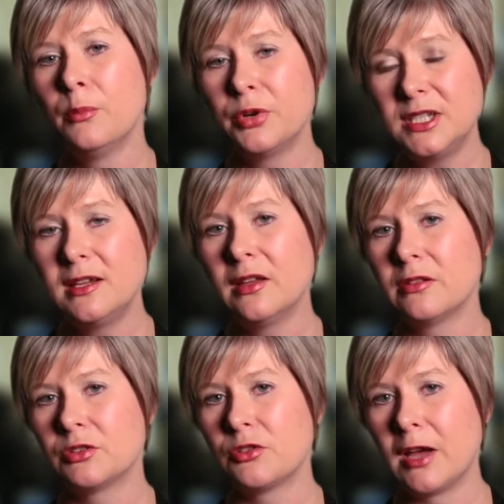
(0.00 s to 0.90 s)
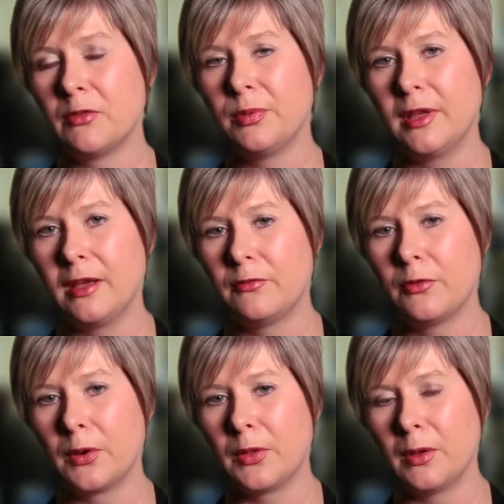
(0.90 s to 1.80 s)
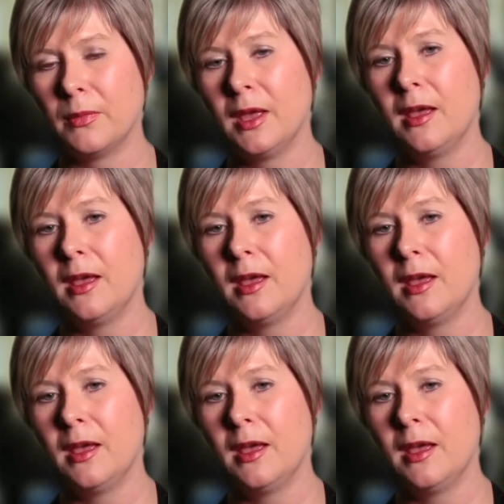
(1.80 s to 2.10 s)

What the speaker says: put together a travel plan for them,